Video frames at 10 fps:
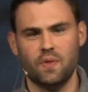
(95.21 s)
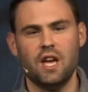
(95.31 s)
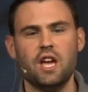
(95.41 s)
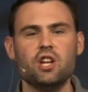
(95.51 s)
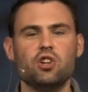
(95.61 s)

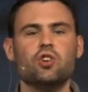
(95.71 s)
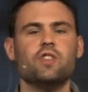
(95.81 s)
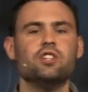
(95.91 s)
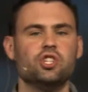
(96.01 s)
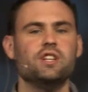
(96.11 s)
He knew
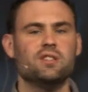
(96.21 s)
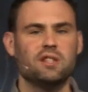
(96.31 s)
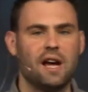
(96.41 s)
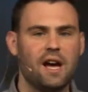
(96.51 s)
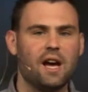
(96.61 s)
that Jesus
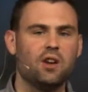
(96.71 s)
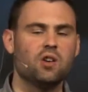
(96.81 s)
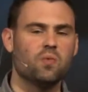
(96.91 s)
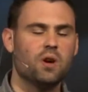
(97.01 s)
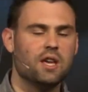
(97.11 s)
had
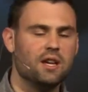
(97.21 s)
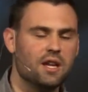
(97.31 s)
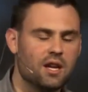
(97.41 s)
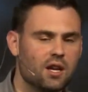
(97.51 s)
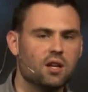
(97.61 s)
what he
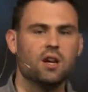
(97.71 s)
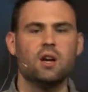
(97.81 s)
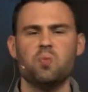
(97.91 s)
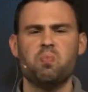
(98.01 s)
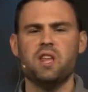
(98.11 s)
needed,
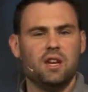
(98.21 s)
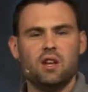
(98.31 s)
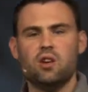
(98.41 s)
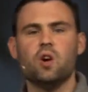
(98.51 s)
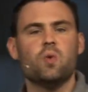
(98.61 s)
but he
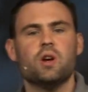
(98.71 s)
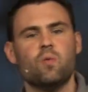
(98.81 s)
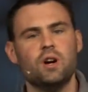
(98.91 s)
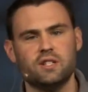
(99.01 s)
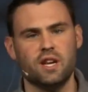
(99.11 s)
didn't know what it
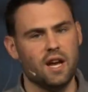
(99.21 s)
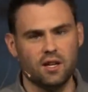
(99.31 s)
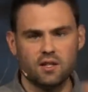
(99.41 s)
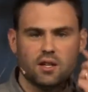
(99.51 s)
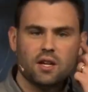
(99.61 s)
was yet.